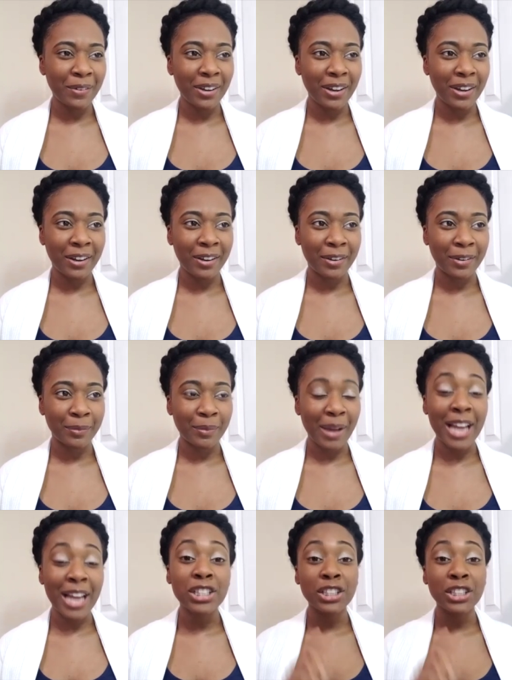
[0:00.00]
Um,
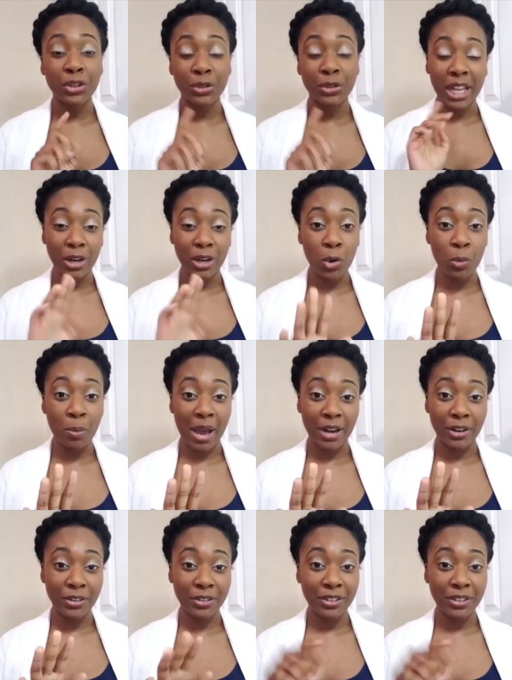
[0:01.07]
actually, no, not an old
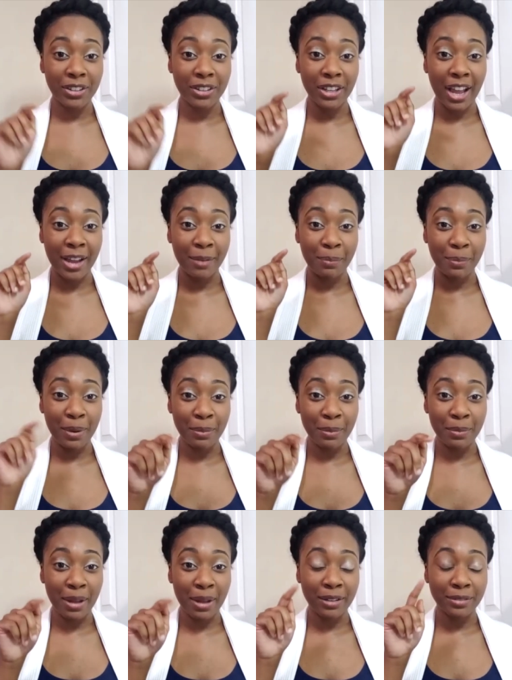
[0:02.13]
pattern. I probably
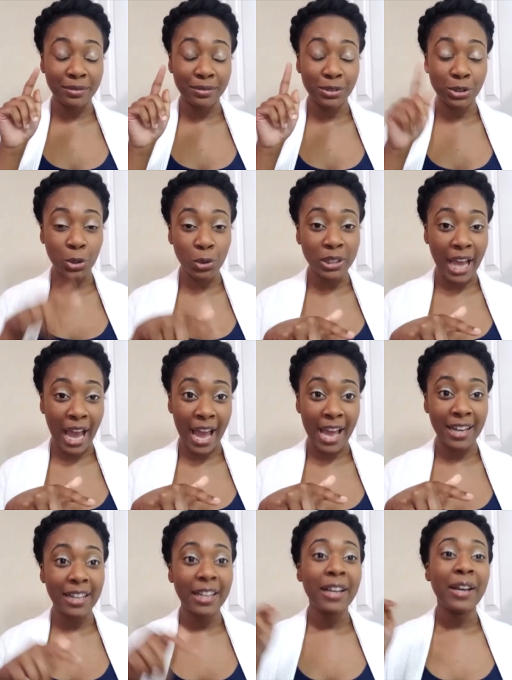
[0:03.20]
I sold a hat,
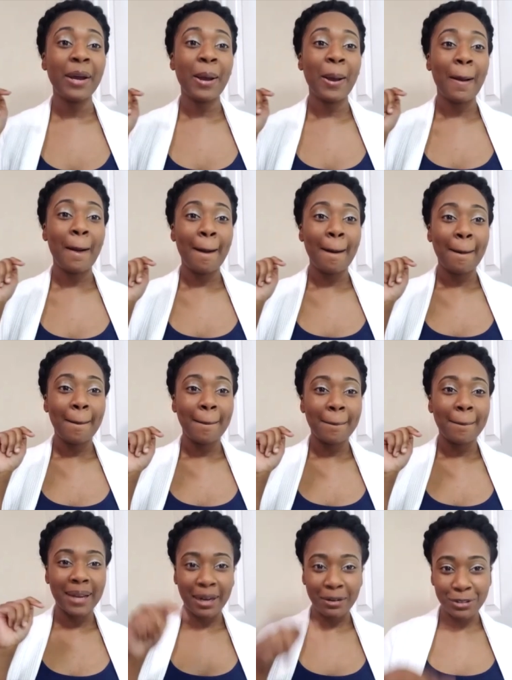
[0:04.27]

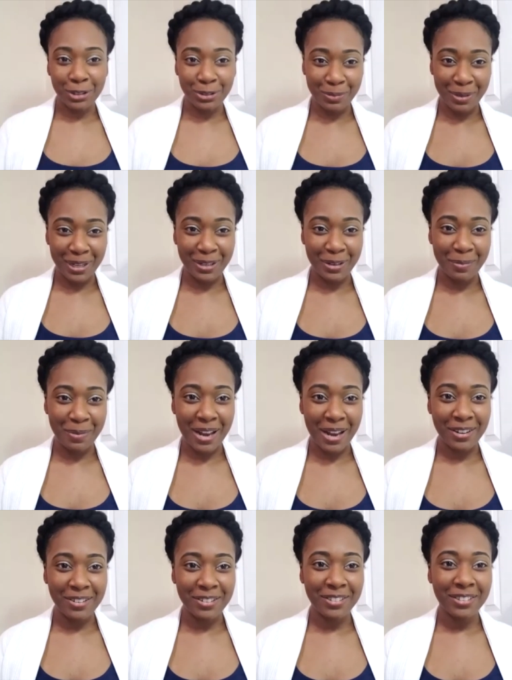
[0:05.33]
but I'm just making a
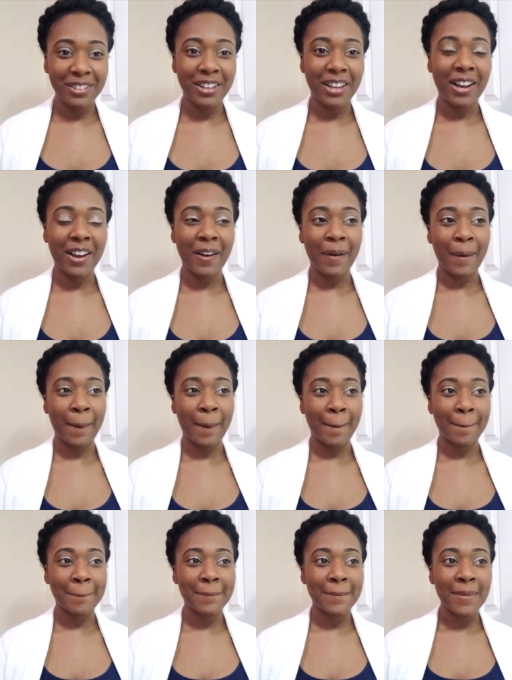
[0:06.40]
pattern.
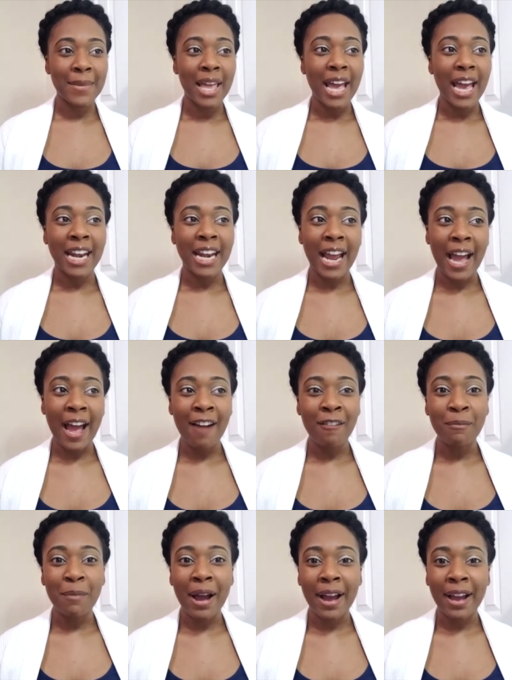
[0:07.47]
Um, and I have
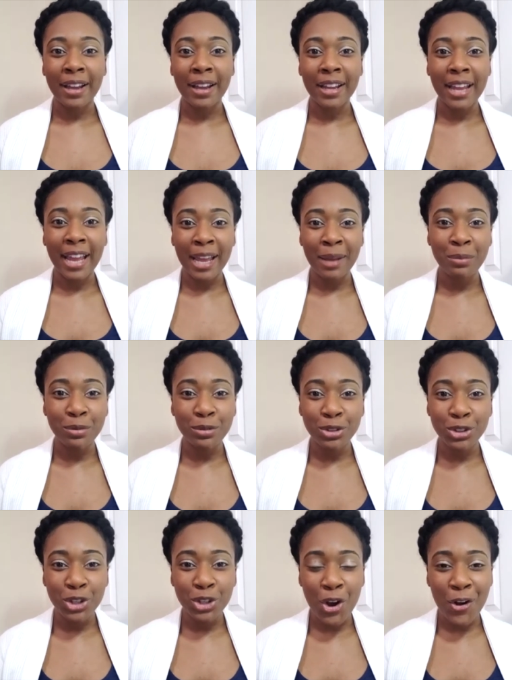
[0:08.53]
my cable
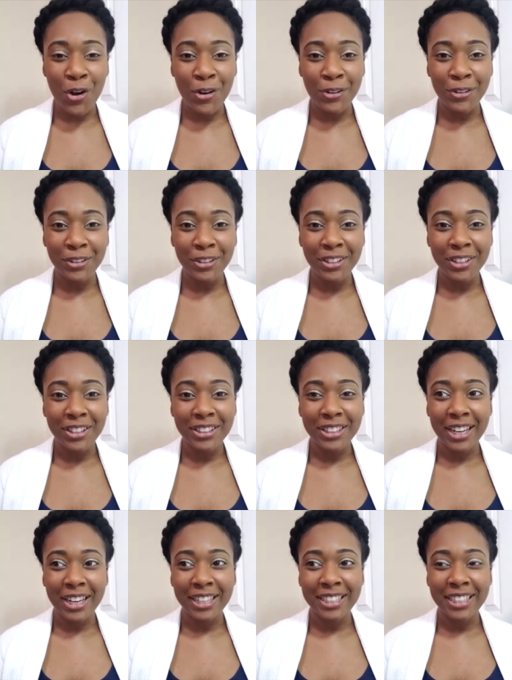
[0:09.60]
shawl that
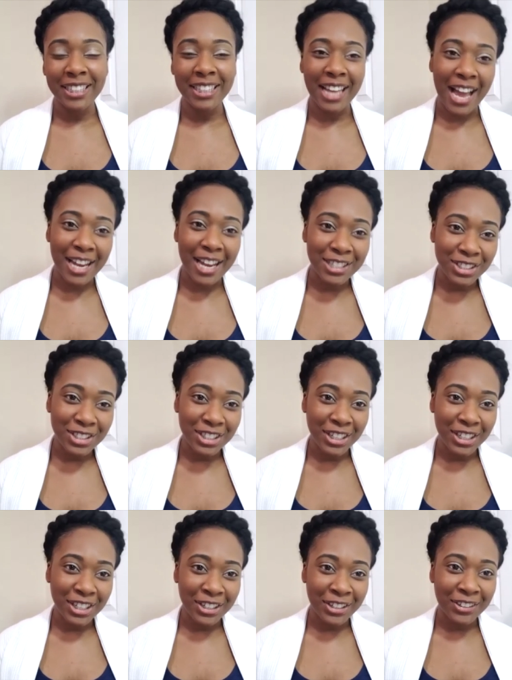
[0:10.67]
I did last
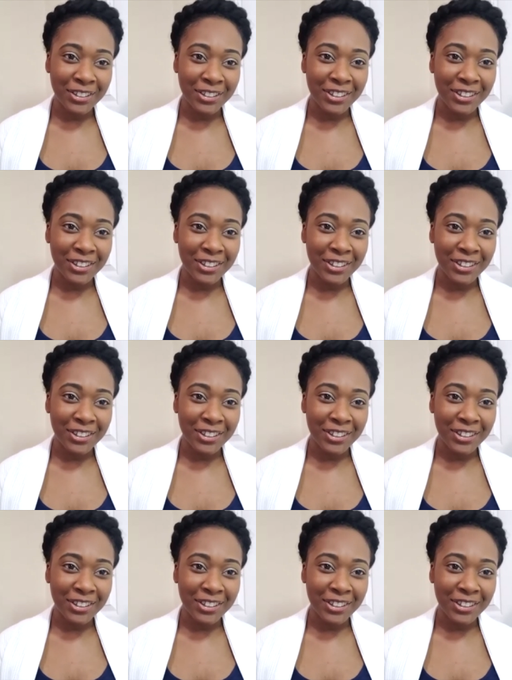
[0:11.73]
year.